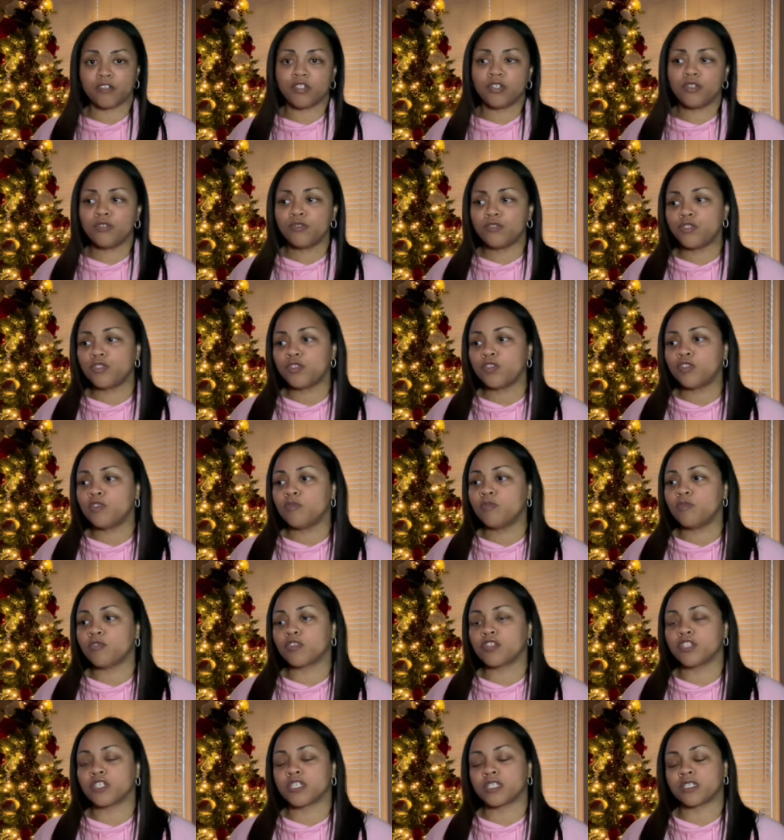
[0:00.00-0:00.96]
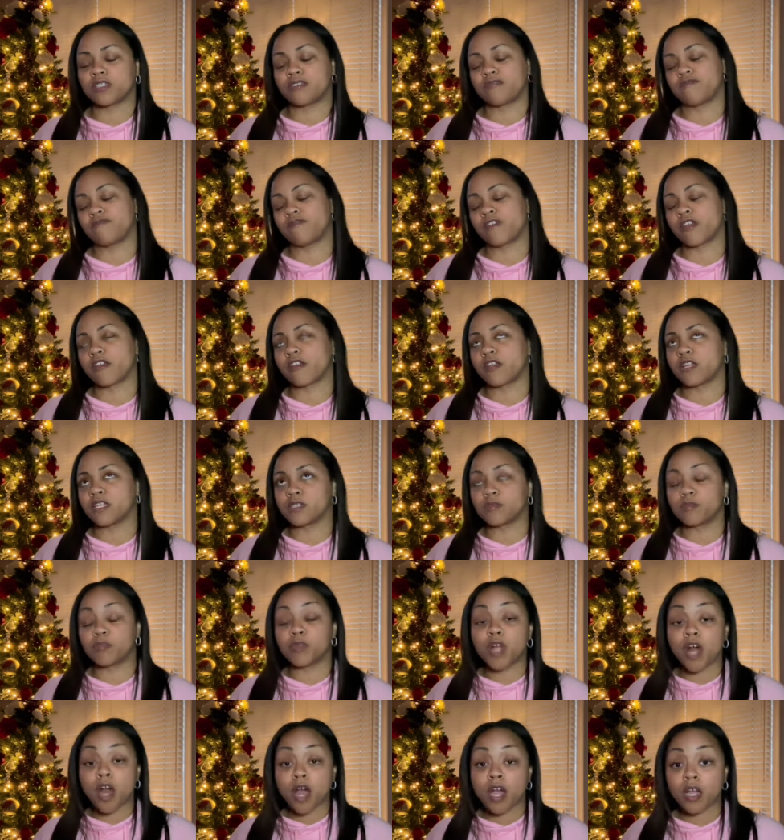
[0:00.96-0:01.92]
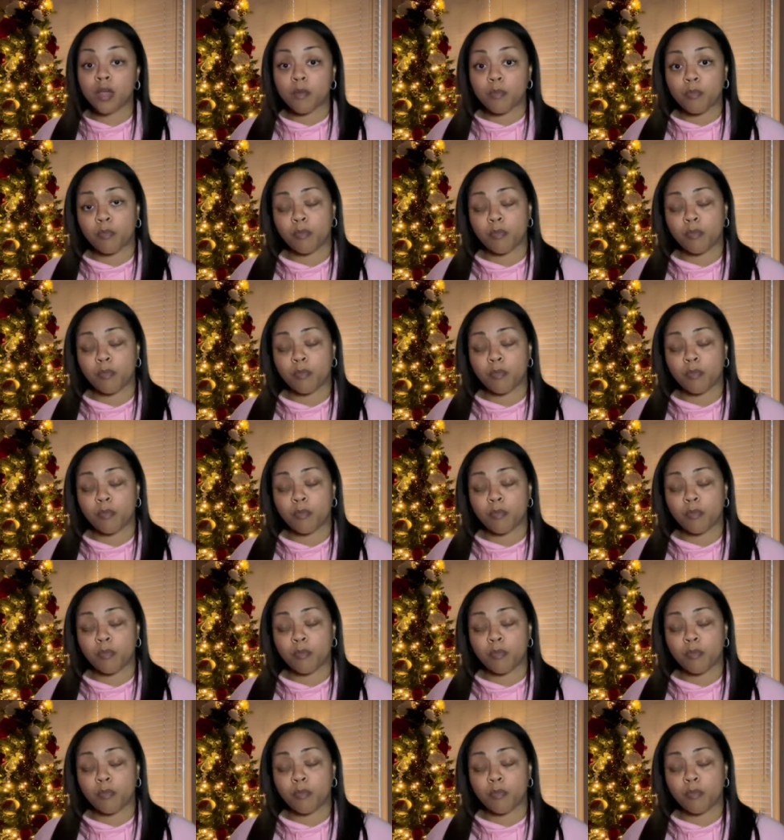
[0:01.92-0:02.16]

YouTube or just various blog